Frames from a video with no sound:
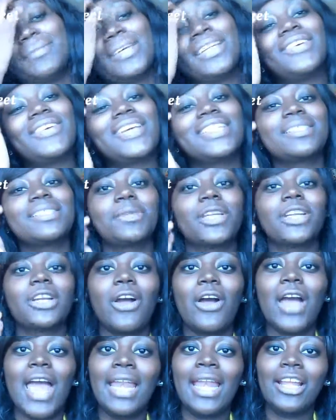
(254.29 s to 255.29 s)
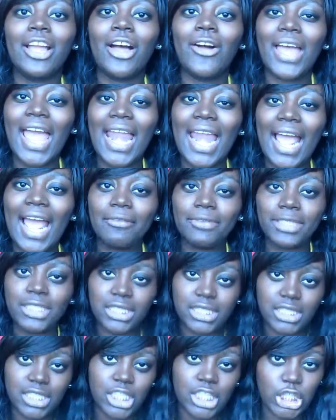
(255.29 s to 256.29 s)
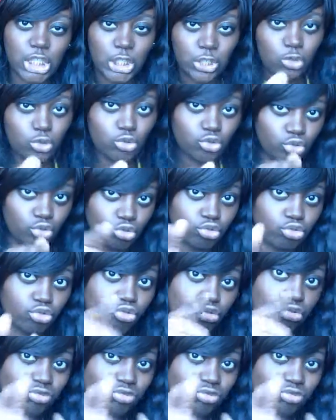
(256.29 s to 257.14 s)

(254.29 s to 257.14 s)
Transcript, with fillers: anyways, I'm going to go ahead and go, and I will see you